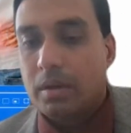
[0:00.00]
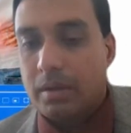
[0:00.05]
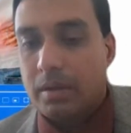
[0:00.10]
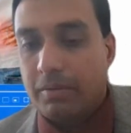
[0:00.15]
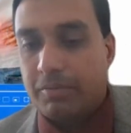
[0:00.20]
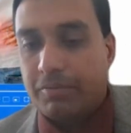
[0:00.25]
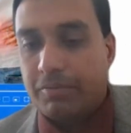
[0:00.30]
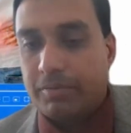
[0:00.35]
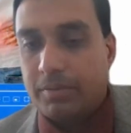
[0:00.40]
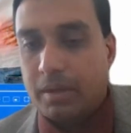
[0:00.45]

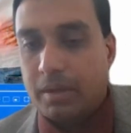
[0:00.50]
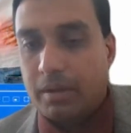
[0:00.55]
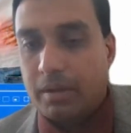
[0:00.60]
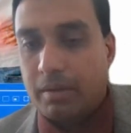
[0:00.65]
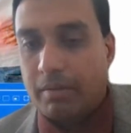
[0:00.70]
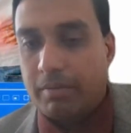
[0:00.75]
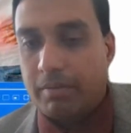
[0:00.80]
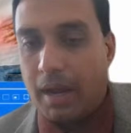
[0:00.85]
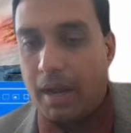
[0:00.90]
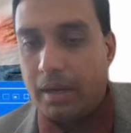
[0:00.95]
if the
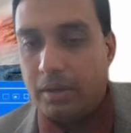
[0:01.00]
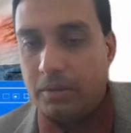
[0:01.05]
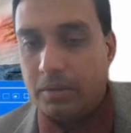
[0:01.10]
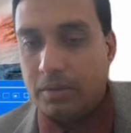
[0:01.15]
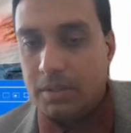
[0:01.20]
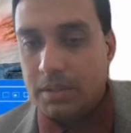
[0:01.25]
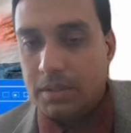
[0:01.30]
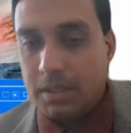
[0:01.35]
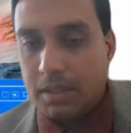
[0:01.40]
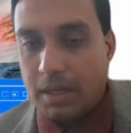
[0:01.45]
value
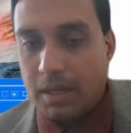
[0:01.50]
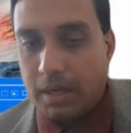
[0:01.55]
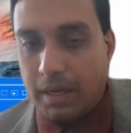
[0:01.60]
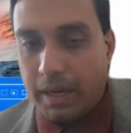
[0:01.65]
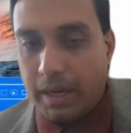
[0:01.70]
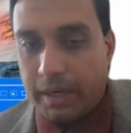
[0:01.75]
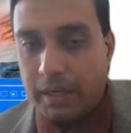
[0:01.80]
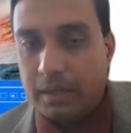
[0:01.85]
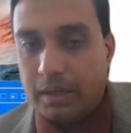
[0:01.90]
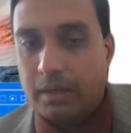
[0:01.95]
is in a
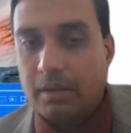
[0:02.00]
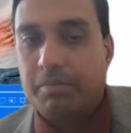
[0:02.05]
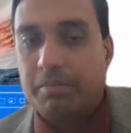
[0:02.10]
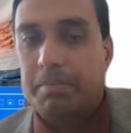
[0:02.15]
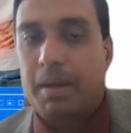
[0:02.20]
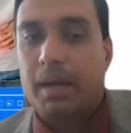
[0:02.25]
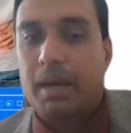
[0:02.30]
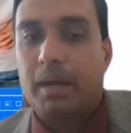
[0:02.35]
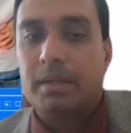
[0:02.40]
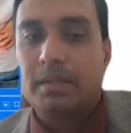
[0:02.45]
negative
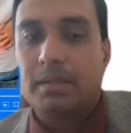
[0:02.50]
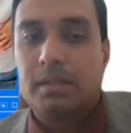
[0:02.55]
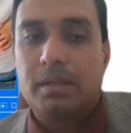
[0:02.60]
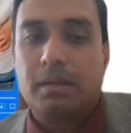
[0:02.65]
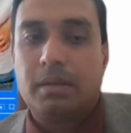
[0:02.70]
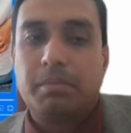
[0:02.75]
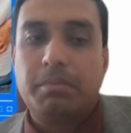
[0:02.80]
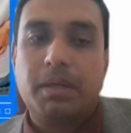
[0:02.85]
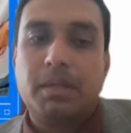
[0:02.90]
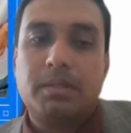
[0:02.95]
balance,
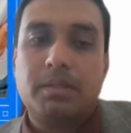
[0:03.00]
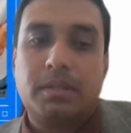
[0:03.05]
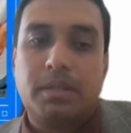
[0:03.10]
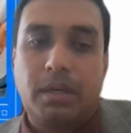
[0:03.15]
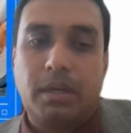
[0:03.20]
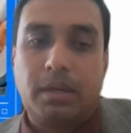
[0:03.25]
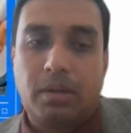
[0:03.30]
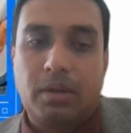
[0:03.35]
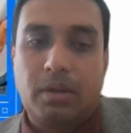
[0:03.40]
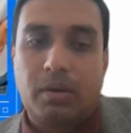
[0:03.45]
it means
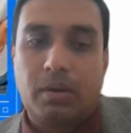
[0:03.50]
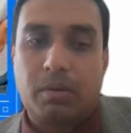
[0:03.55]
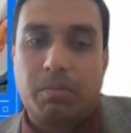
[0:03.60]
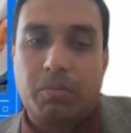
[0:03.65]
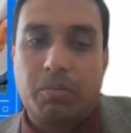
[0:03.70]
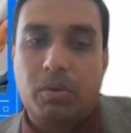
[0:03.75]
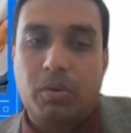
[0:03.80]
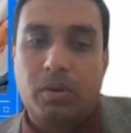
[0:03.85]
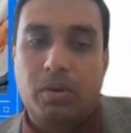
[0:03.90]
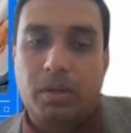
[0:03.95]
that you are
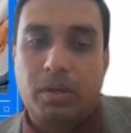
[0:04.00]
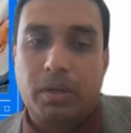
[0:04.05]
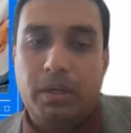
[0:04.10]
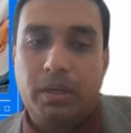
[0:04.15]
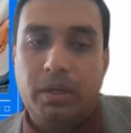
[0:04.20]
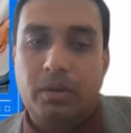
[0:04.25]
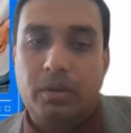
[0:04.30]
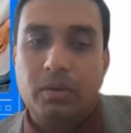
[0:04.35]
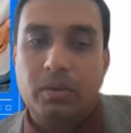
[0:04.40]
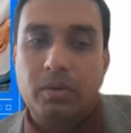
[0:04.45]
more
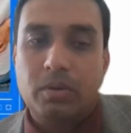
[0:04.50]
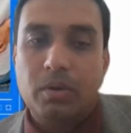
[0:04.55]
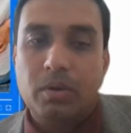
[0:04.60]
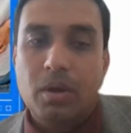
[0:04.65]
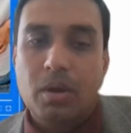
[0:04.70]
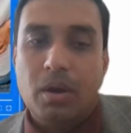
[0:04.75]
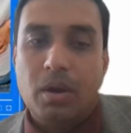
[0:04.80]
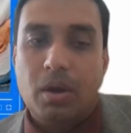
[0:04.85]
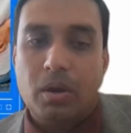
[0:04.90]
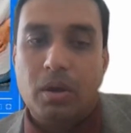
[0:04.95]
into
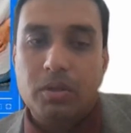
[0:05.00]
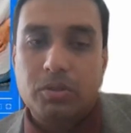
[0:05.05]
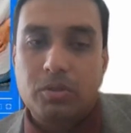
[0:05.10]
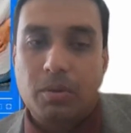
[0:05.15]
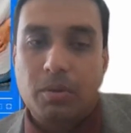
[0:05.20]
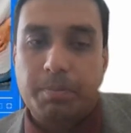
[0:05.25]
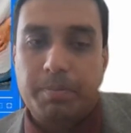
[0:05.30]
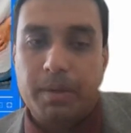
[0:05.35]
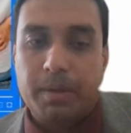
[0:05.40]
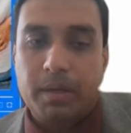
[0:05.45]

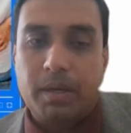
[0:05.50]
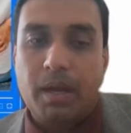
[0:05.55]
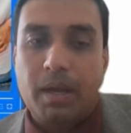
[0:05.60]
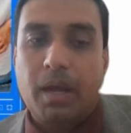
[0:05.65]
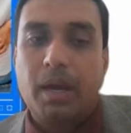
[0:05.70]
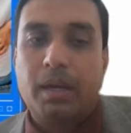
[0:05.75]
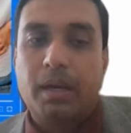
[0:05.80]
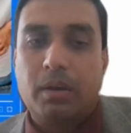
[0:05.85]
osteopenia